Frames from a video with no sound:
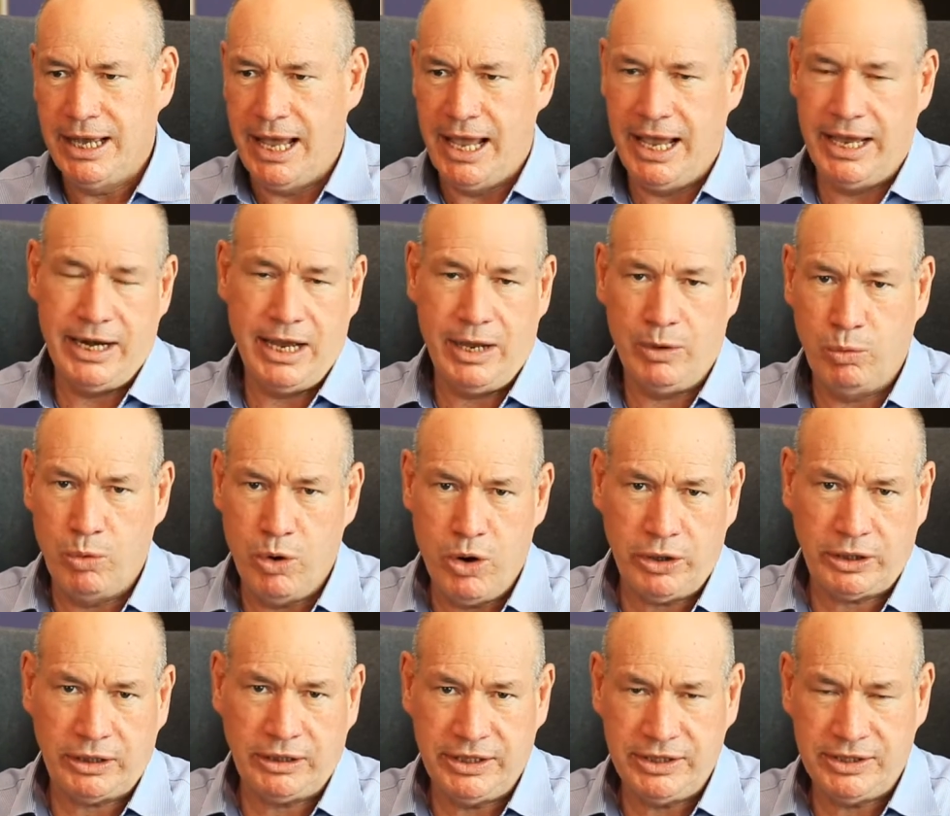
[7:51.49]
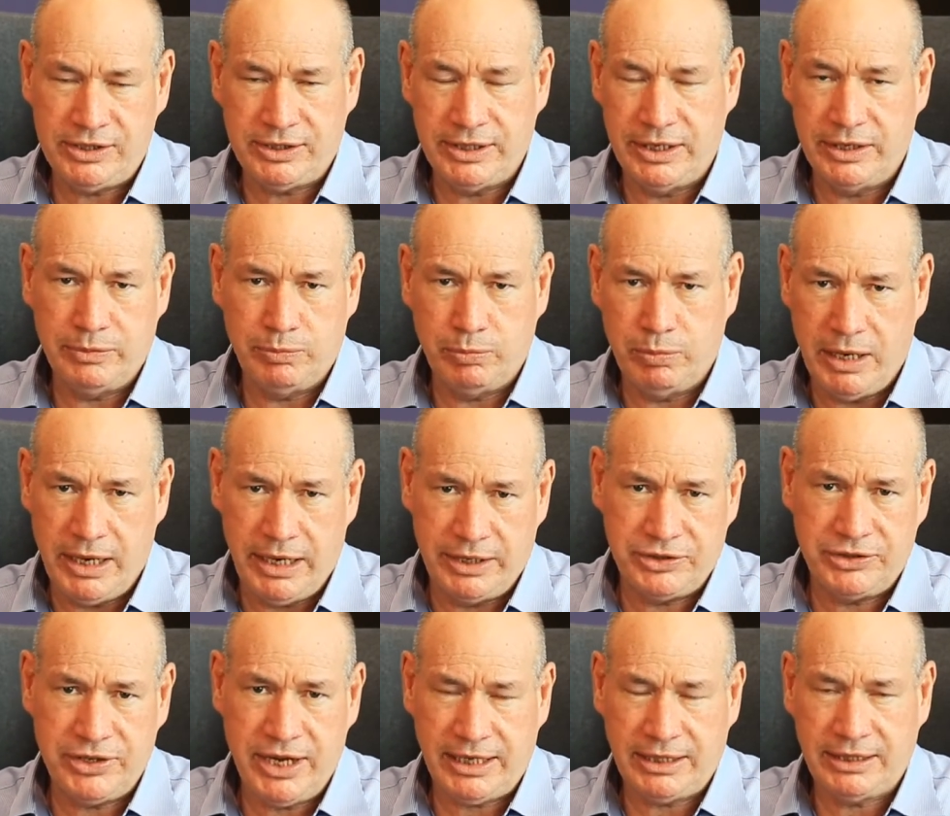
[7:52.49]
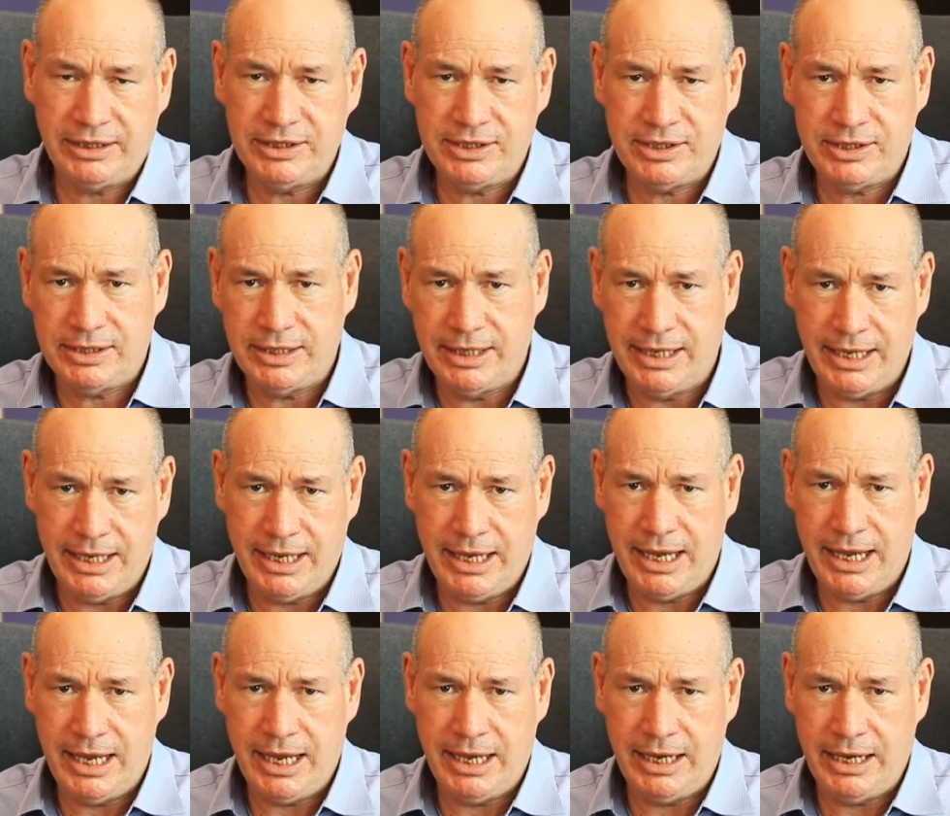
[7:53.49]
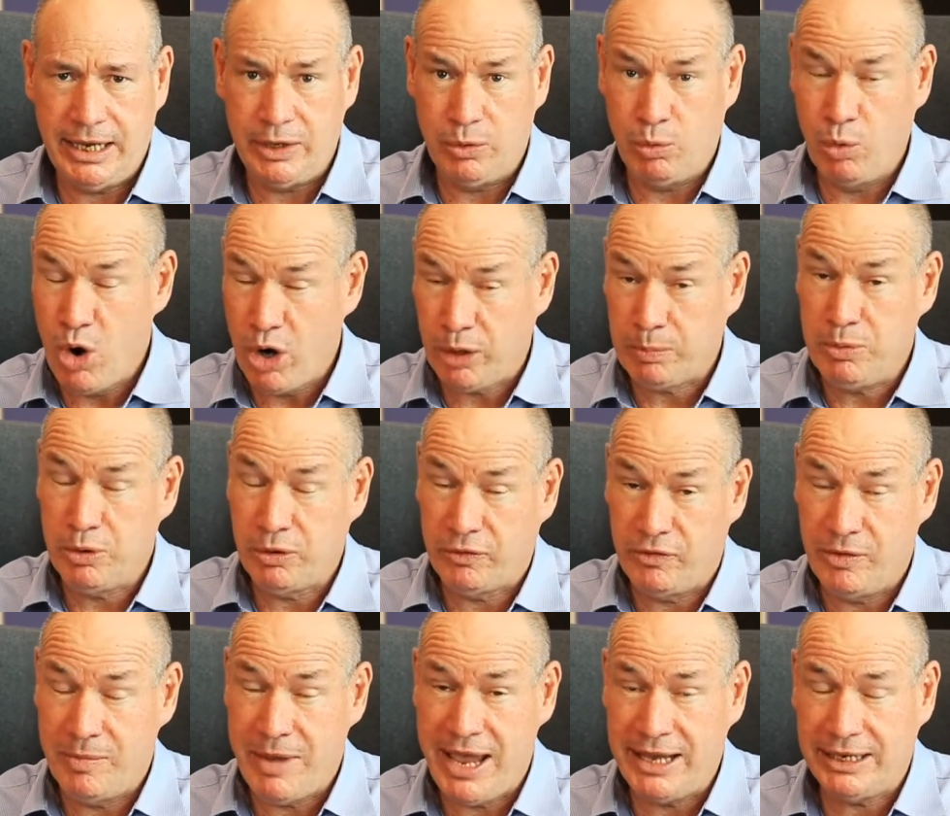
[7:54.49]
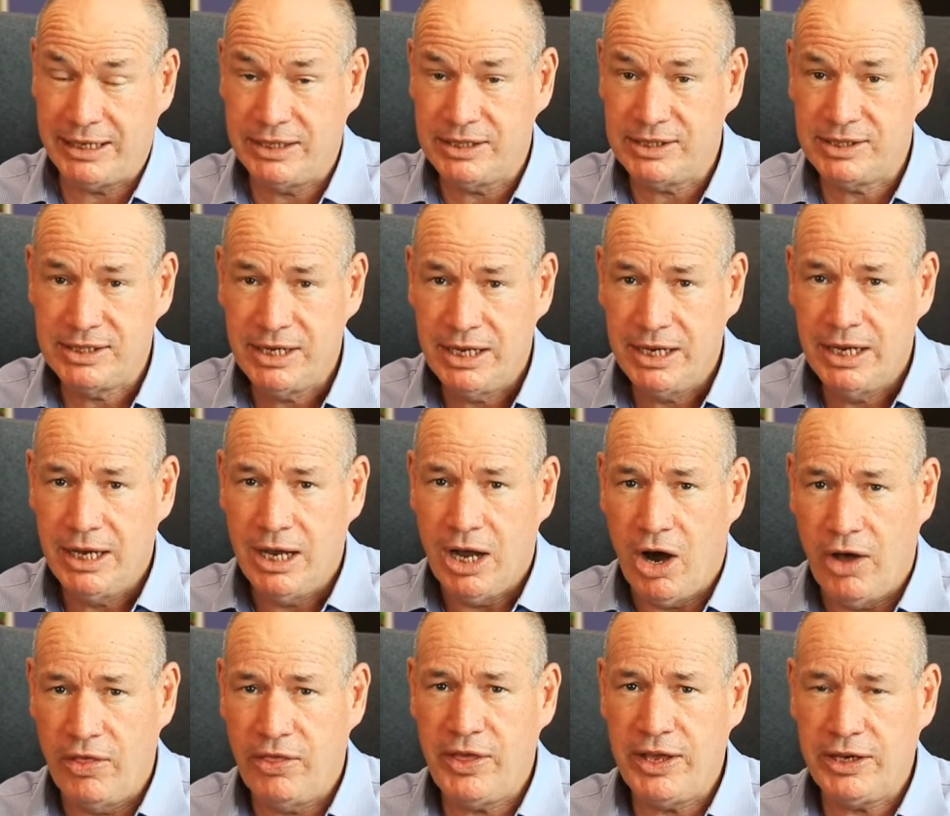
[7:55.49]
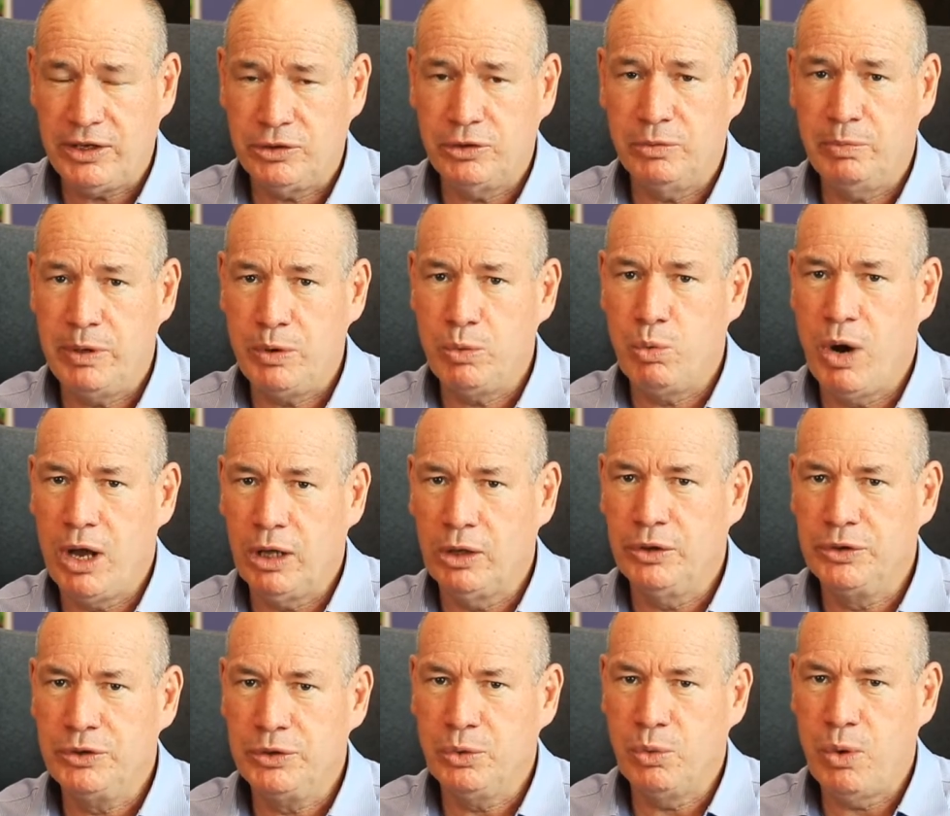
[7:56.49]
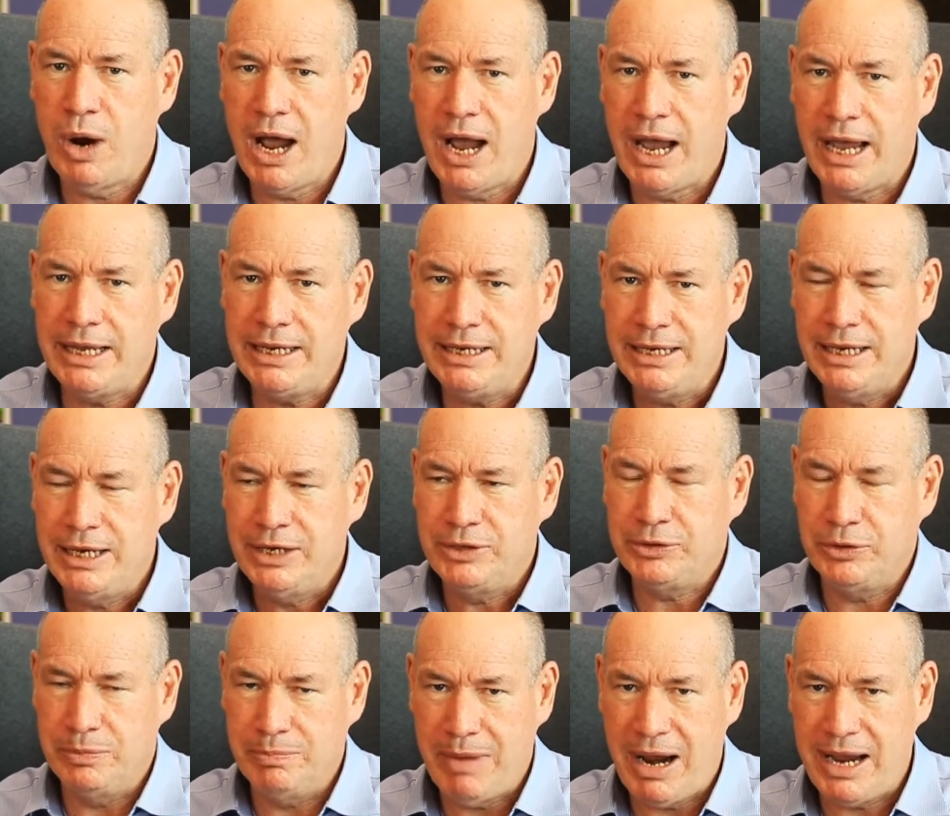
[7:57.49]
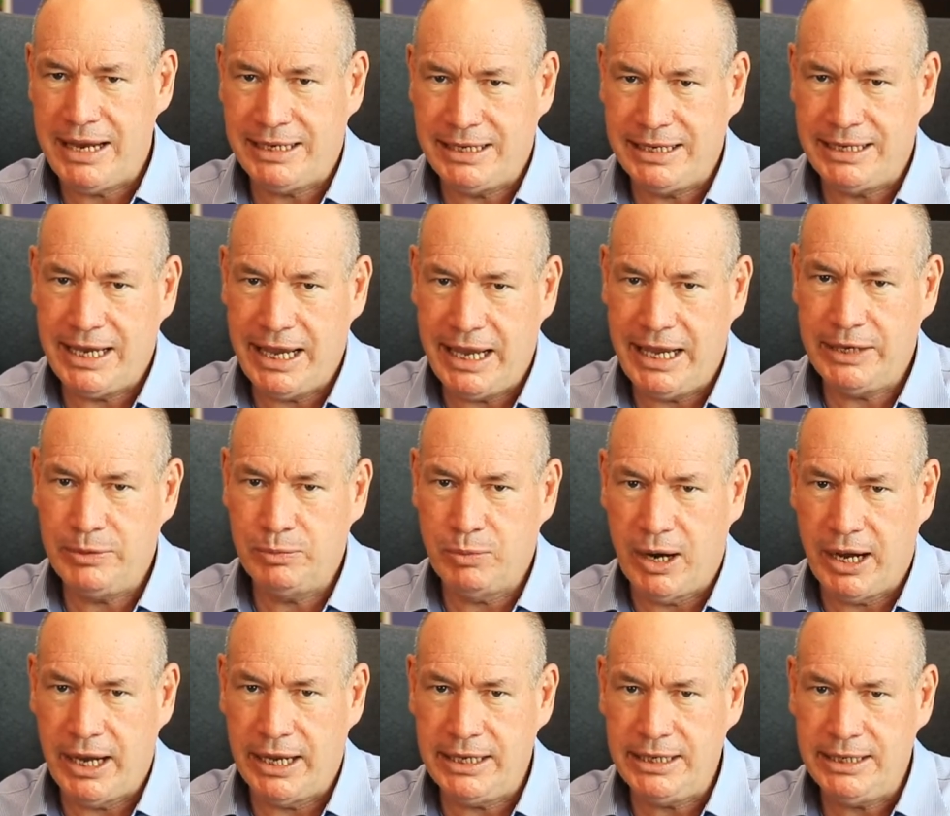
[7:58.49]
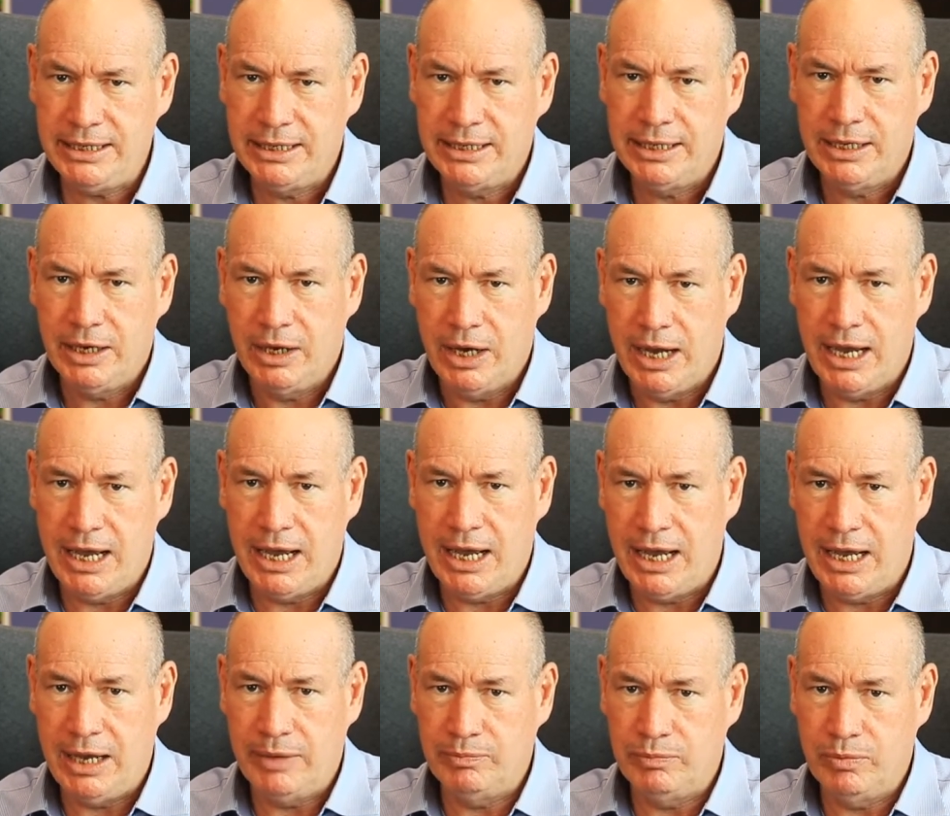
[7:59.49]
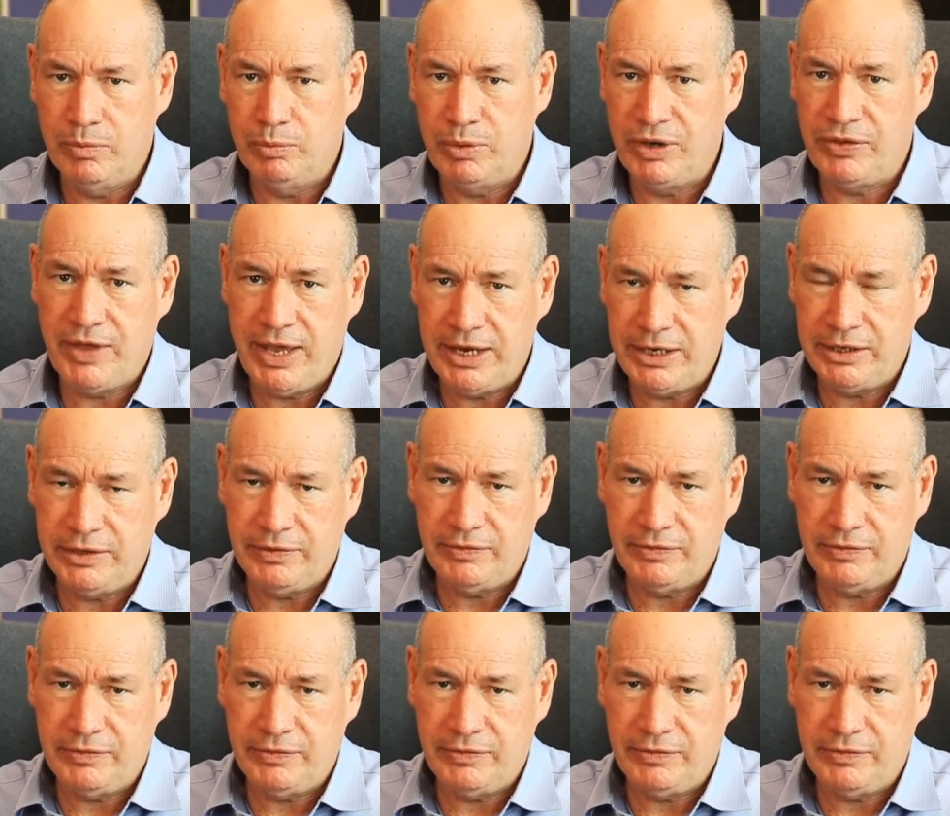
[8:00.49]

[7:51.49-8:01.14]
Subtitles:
and a work list and a checklist and a workbook from Angus, I think you'll be well on your way to making headway with any